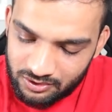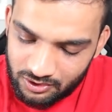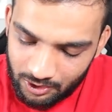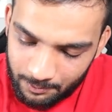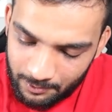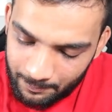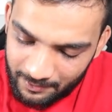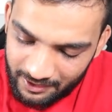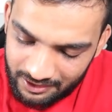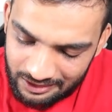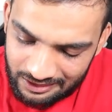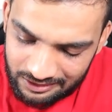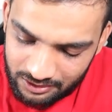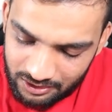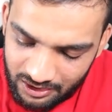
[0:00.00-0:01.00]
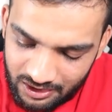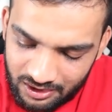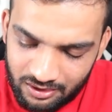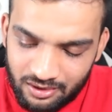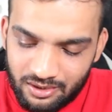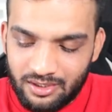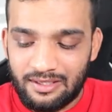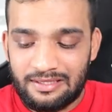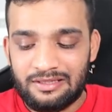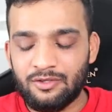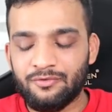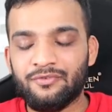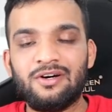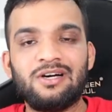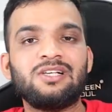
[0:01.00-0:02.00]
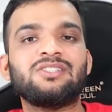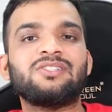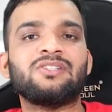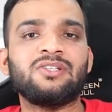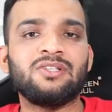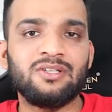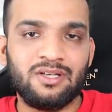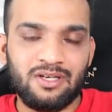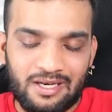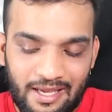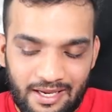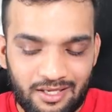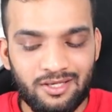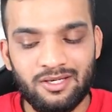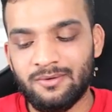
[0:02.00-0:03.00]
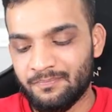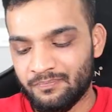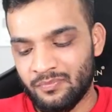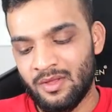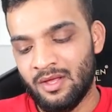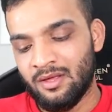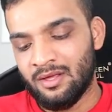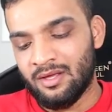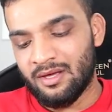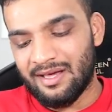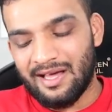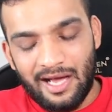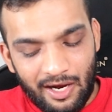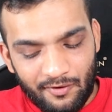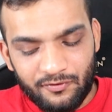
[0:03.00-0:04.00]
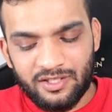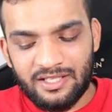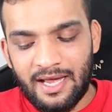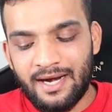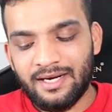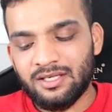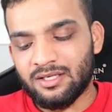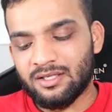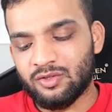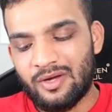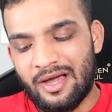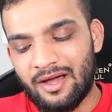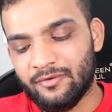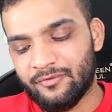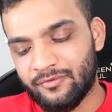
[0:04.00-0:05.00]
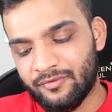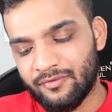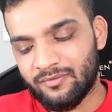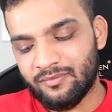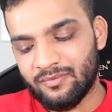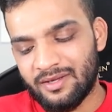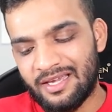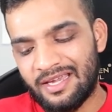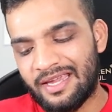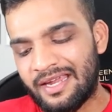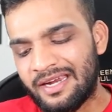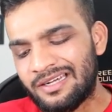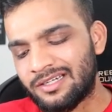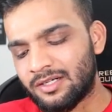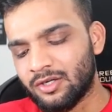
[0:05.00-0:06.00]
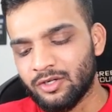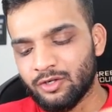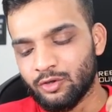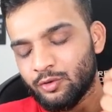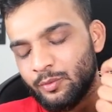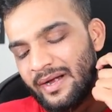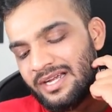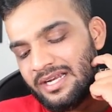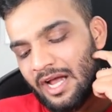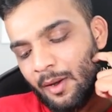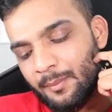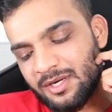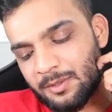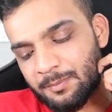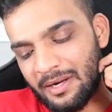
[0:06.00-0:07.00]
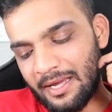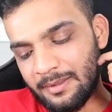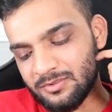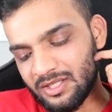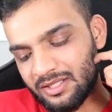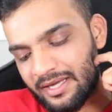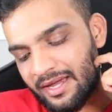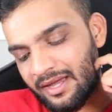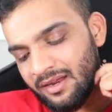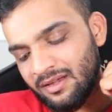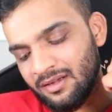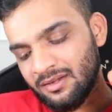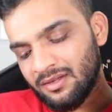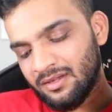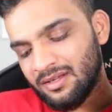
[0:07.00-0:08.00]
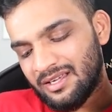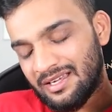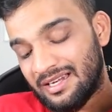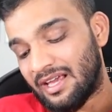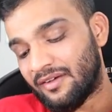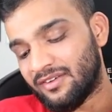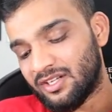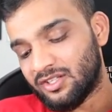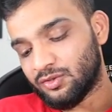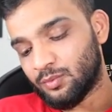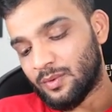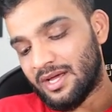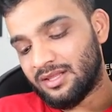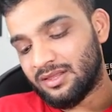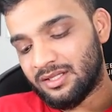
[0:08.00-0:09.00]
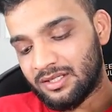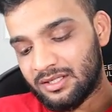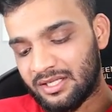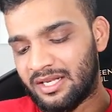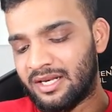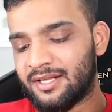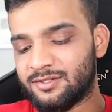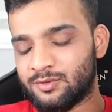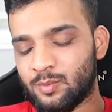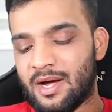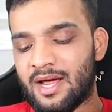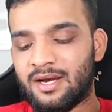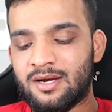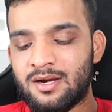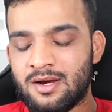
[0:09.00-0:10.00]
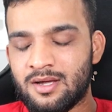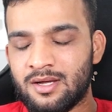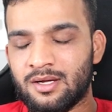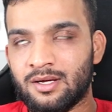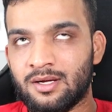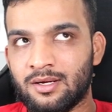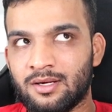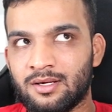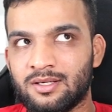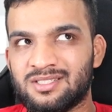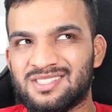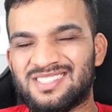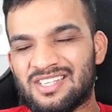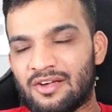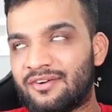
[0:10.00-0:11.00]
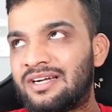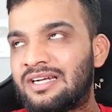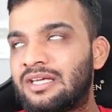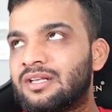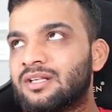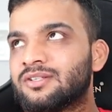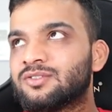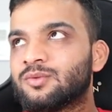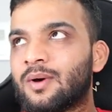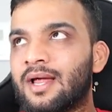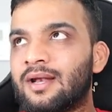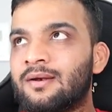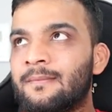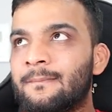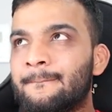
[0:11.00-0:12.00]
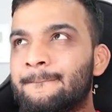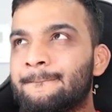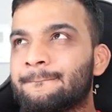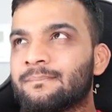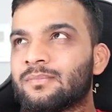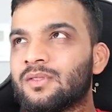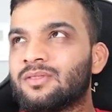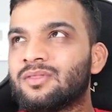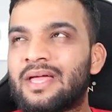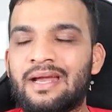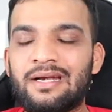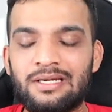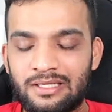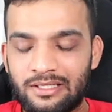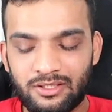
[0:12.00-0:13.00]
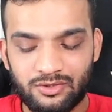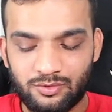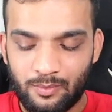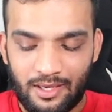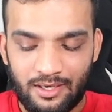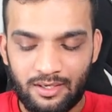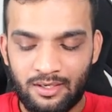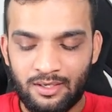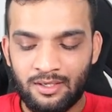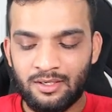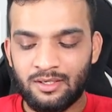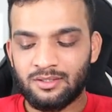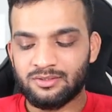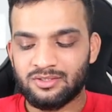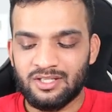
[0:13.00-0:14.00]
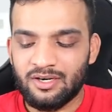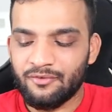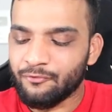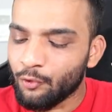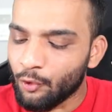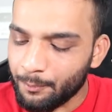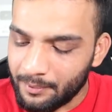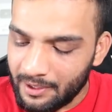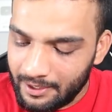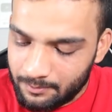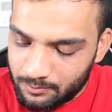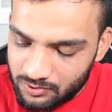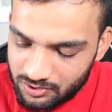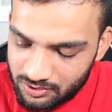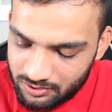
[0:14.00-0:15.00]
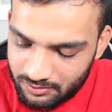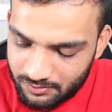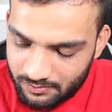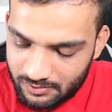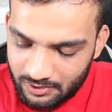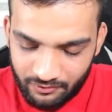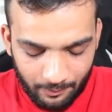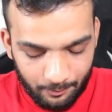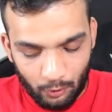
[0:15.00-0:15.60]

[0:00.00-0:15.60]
So you'll be printing 3 in the first line. After that, you have 8 to 20, how many primes are there? 11 is 1, 13 is 1, 17 is 1, 19 is 1. So there are 4 primes, if